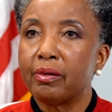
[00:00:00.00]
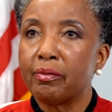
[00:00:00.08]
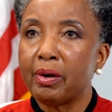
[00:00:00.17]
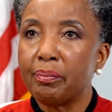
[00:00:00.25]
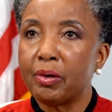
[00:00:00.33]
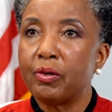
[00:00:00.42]

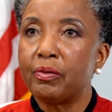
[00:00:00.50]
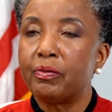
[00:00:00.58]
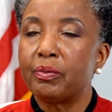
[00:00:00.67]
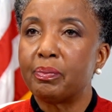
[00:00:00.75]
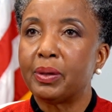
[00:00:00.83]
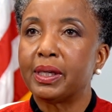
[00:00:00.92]
remove
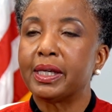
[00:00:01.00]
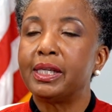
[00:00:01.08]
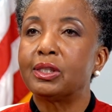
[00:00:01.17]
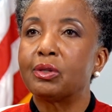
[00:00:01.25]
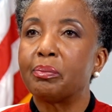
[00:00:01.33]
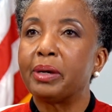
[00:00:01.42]

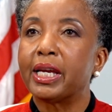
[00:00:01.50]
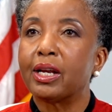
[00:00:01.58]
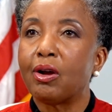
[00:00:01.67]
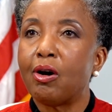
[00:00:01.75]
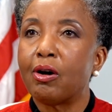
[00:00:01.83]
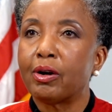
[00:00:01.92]
police or make it
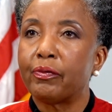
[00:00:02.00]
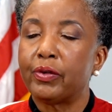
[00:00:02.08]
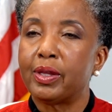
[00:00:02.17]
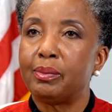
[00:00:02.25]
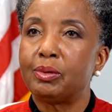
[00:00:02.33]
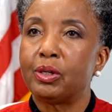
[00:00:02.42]
harder for
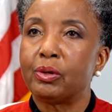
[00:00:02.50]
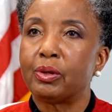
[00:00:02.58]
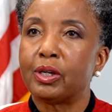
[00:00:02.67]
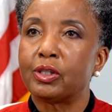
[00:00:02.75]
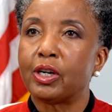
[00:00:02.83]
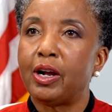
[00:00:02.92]
them to do
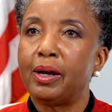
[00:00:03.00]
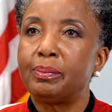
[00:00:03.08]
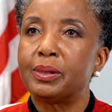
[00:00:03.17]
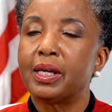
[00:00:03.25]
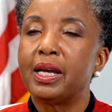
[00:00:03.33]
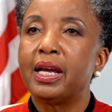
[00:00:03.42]
their
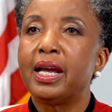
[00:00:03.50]
jobs.